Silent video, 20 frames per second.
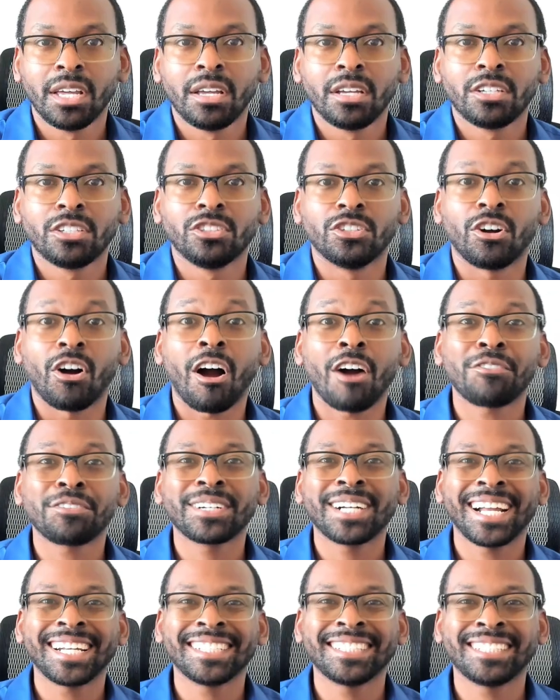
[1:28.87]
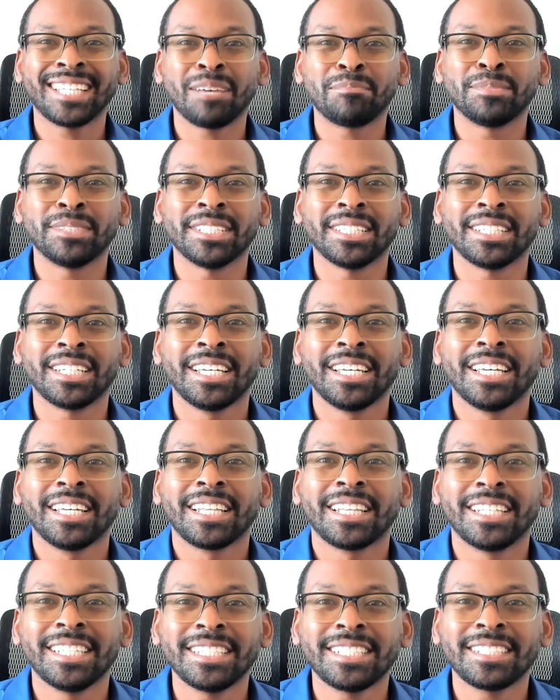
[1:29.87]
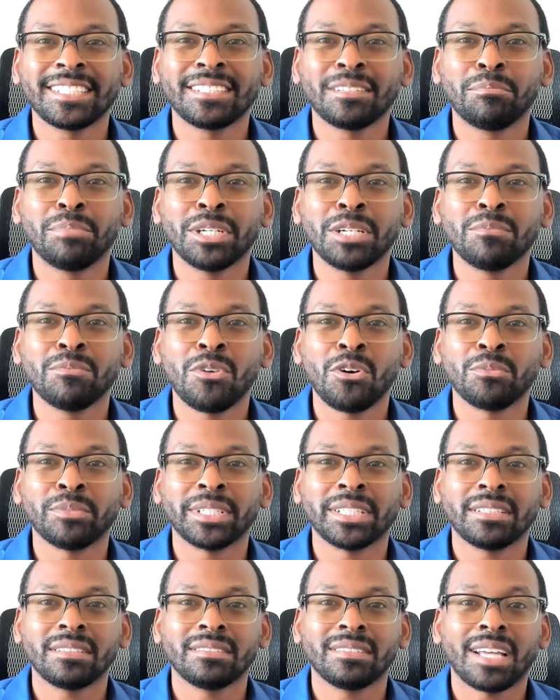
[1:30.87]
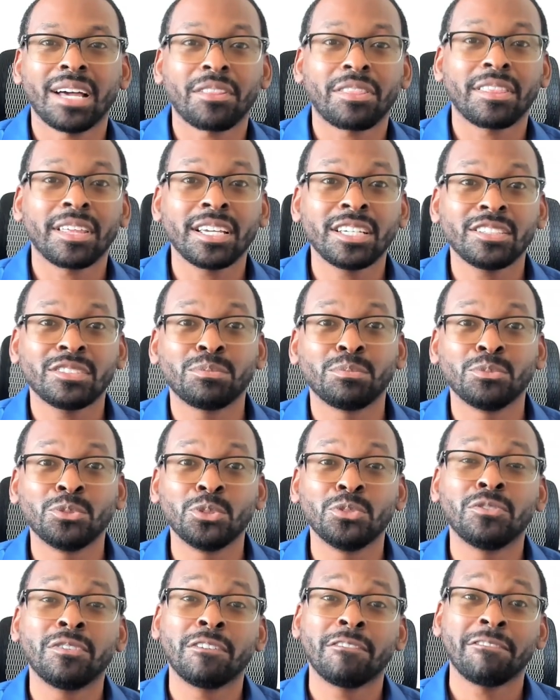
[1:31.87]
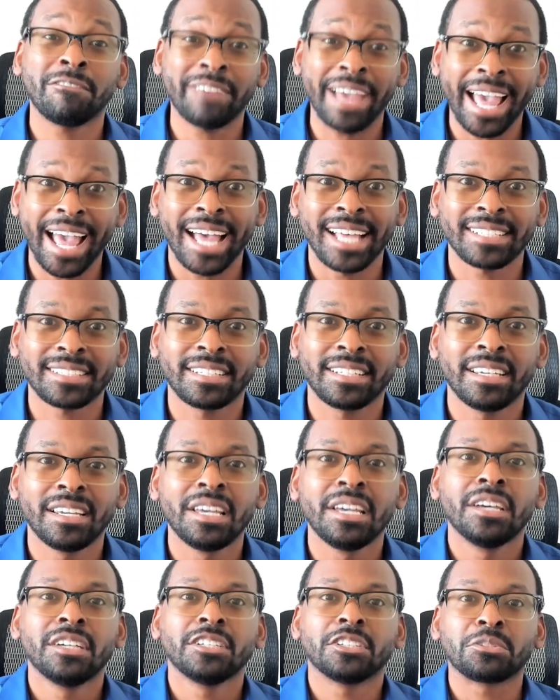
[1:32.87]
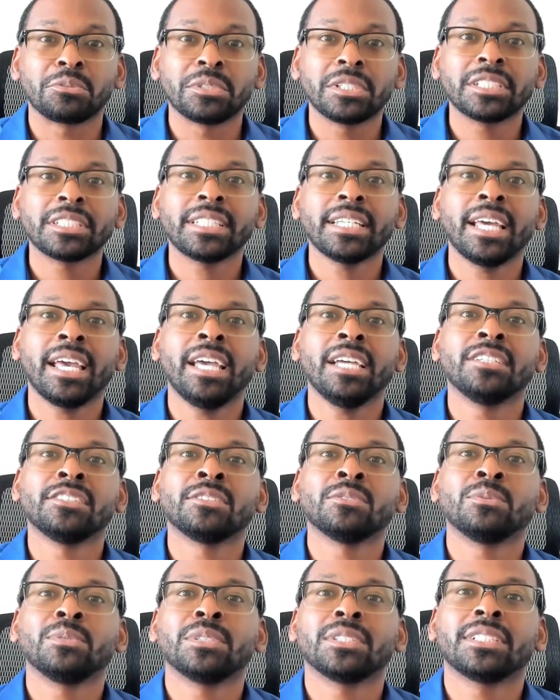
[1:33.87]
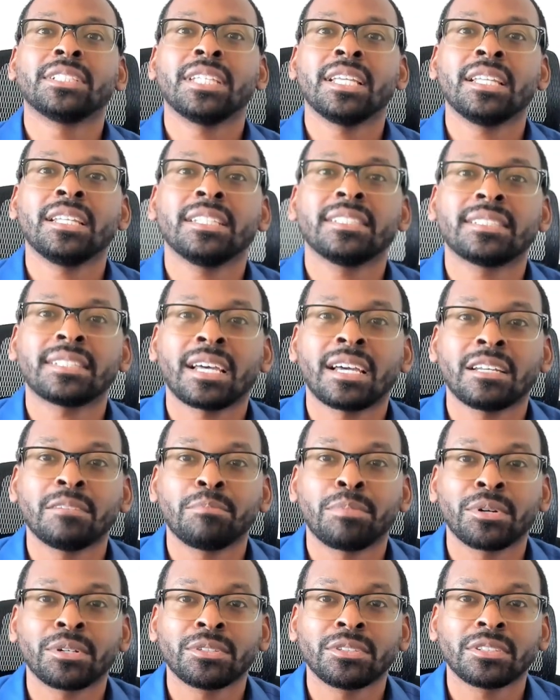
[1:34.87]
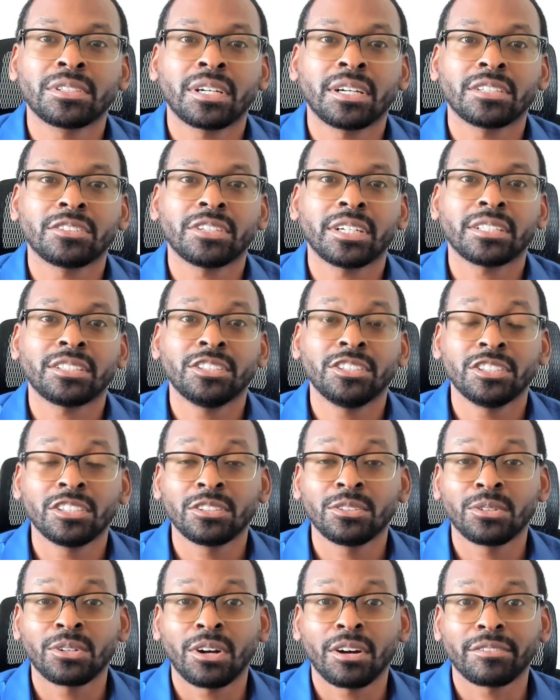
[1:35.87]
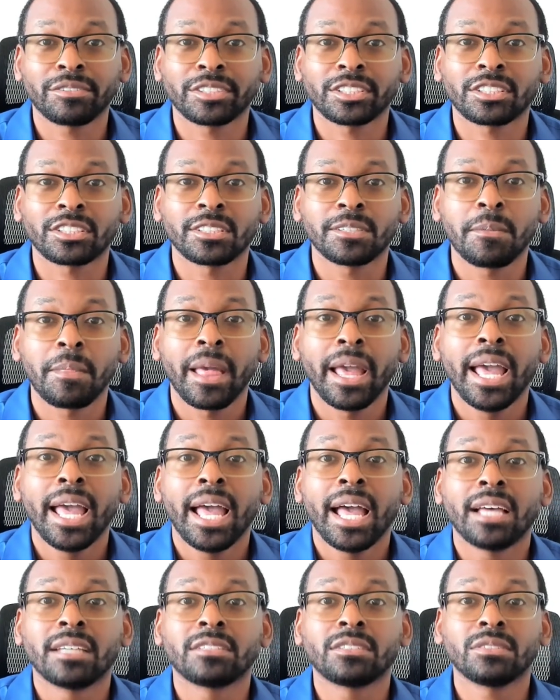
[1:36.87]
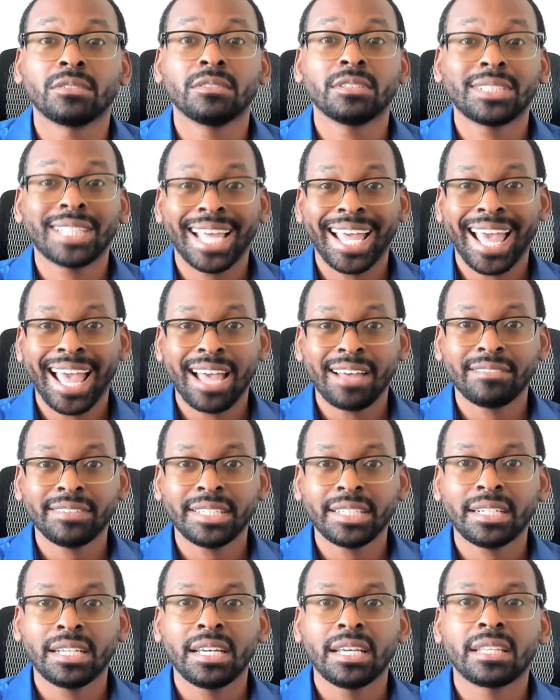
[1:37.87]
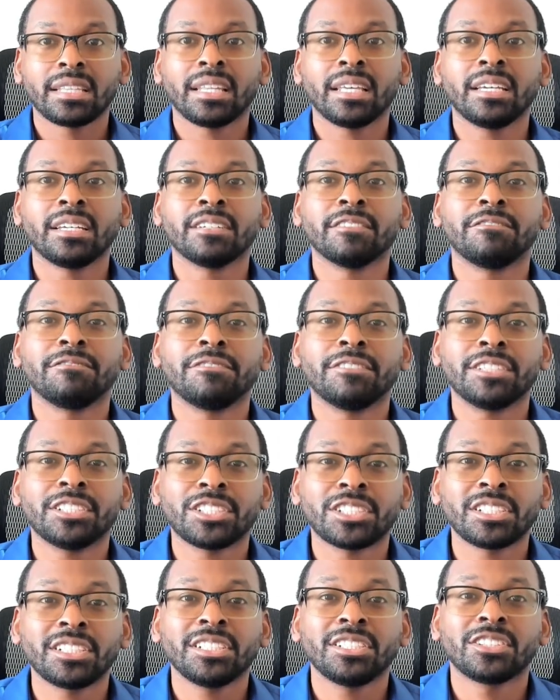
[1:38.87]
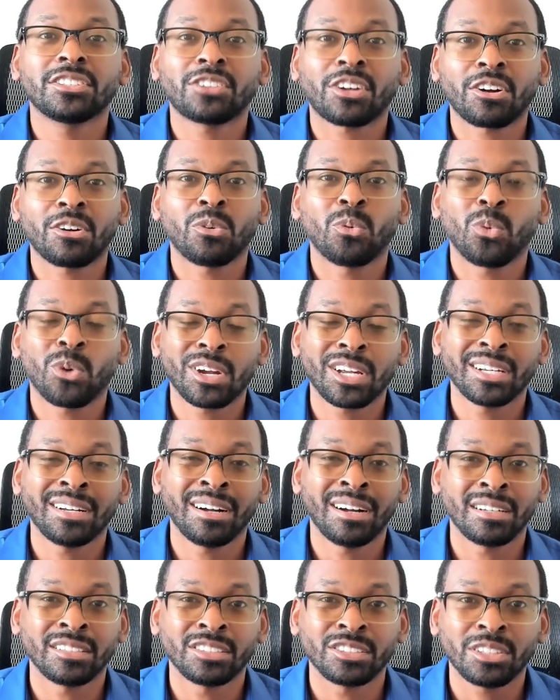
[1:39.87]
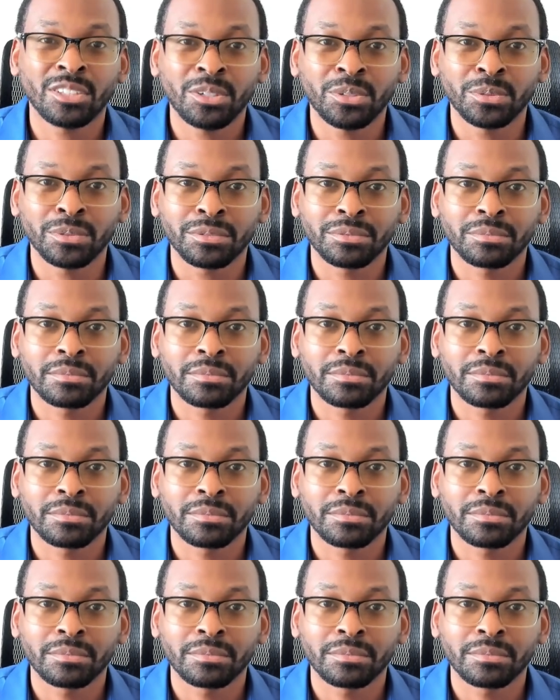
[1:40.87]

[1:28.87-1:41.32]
Your offer got accepted. This is a big moment. Now things move fast. Your real estate agent will send the signed purchase contract to your loan officer. As soon as they have it, they can officially start working on your loan.